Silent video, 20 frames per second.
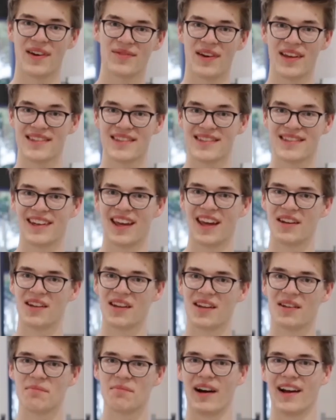
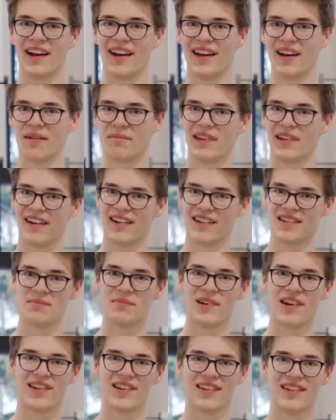Fascinated by Aptera's
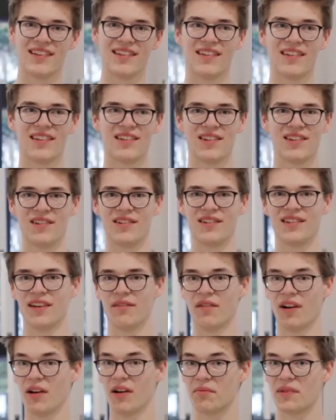mission to
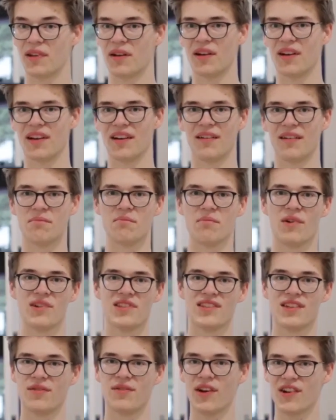develop the
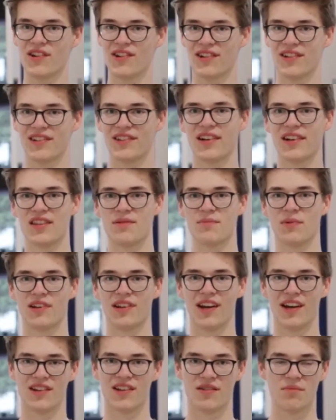most efficient
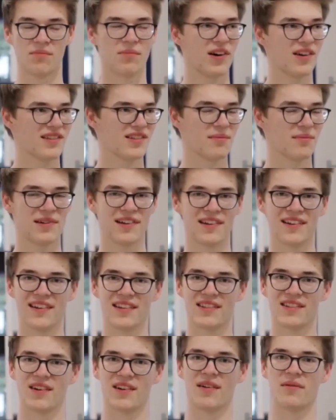transportation possible.
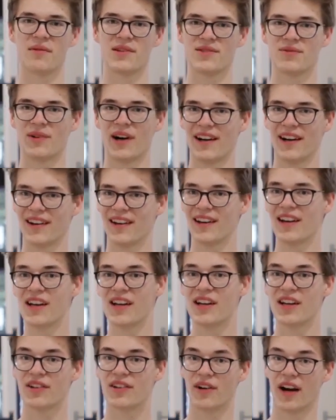So I was very
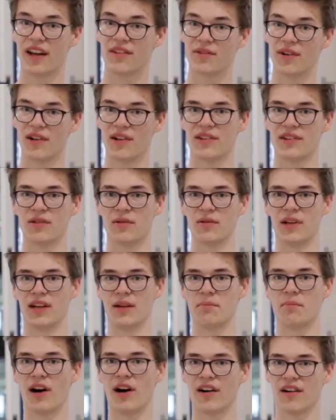grateful to be
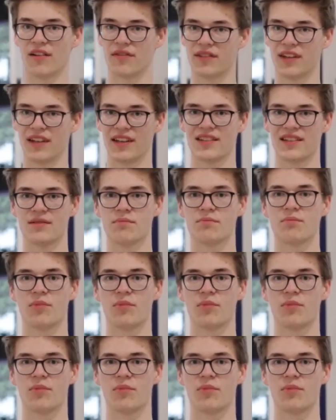part of this